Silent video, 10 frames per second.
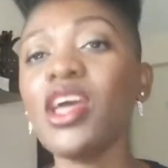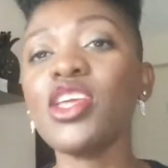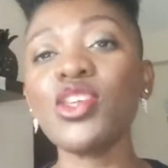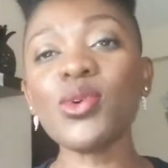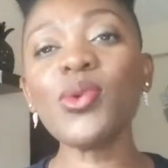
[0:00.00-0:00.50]

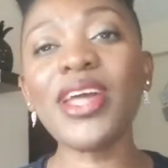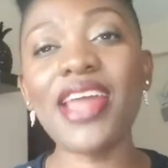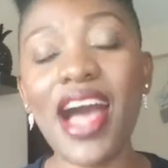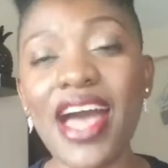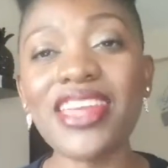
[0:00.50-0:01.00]
You
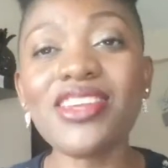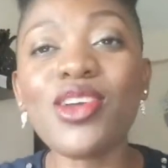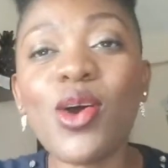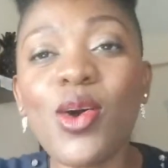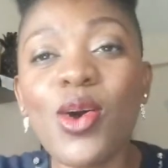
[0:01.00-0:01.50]
and I
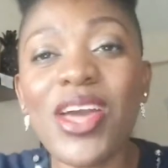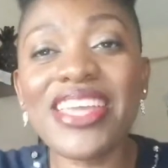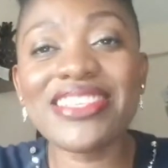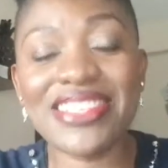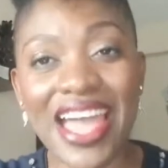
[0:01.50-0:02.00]
know
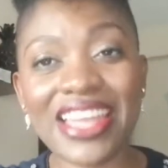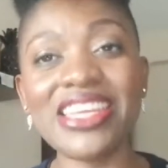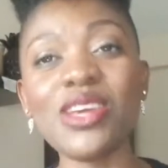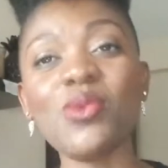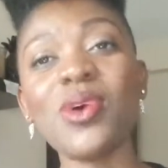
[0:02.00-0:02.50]

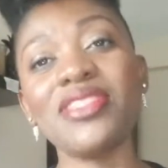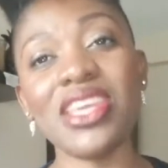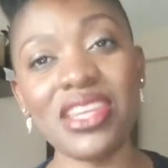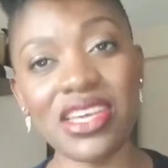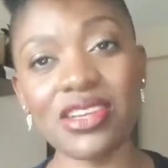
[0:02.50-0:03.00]
exactly what
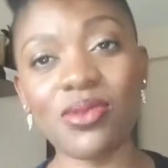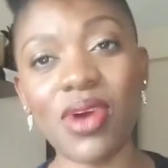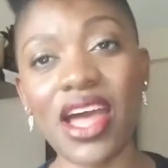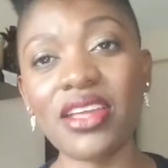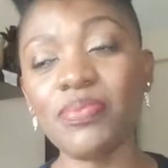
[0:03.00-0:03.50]
they need,
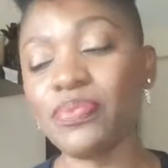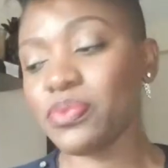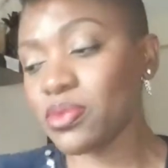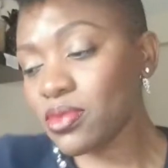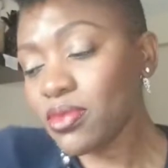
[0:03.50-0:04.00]
right?
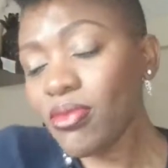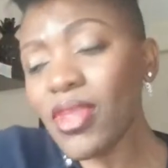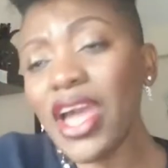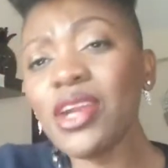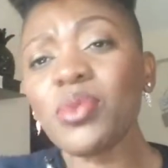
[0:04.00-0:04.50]

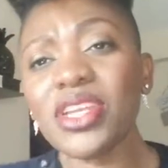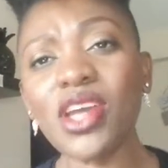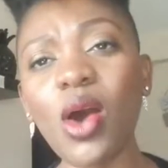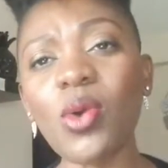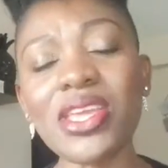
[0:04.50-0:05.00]
And we
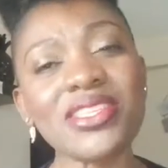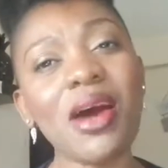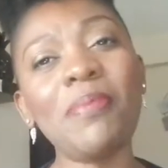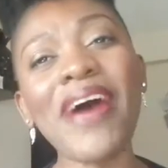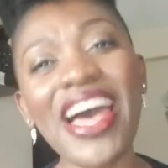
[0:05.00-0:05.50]
know it's
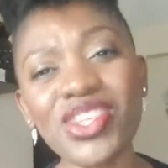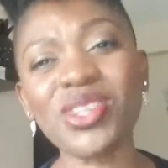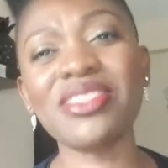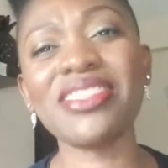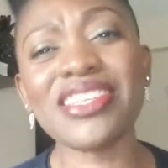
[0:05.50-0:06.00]
our
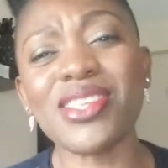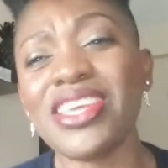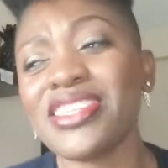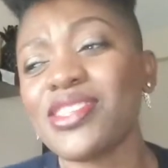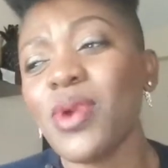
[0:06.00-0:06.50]
passion. That's
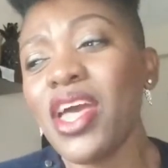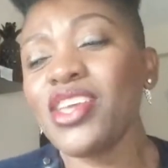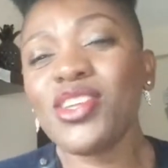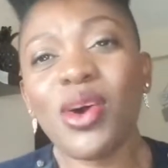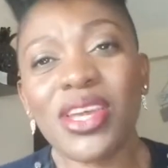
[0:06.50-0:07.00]
it's
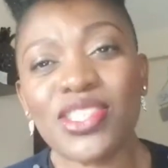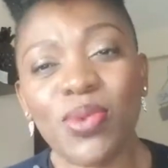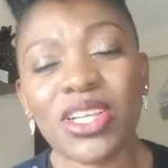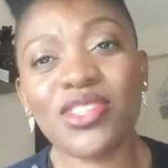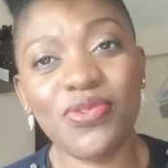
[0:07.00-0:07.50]
it's
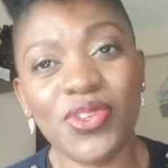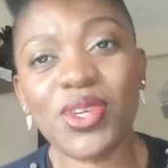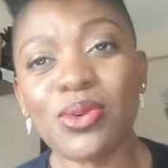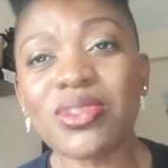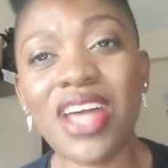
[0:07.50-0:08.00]
what
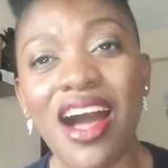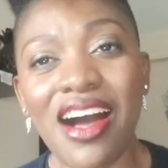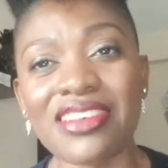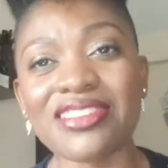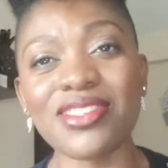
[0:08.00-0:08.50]
fuels
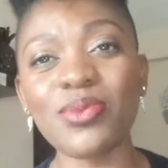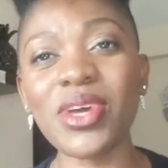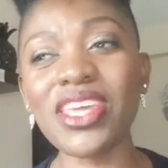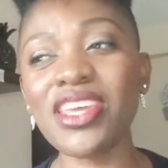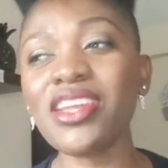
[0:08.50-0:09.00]
us.
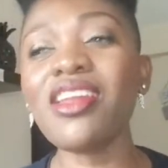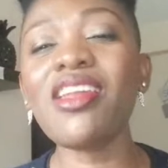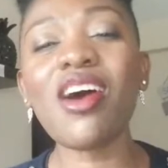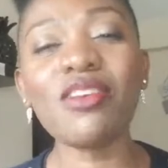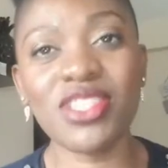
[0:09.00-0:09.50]
We
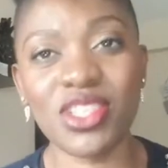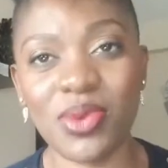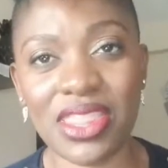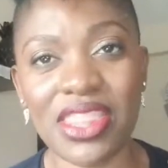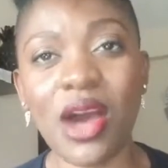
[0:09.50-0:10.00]
love
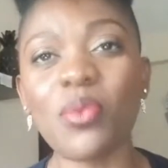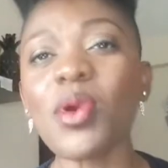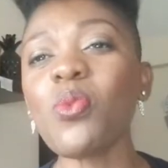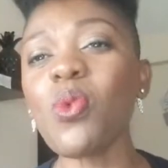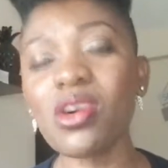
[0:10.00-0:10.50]
doing that.
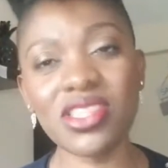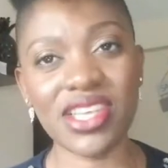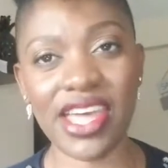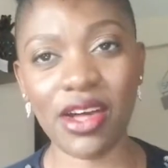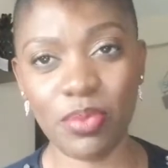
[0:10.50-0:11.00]
We want
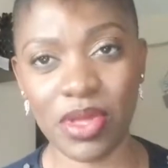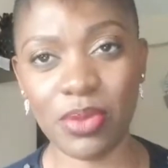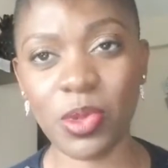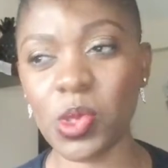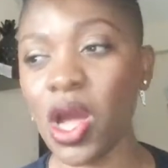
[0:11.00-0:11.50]
to help
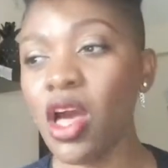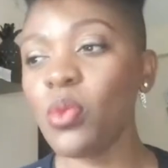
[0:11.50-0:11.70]
people.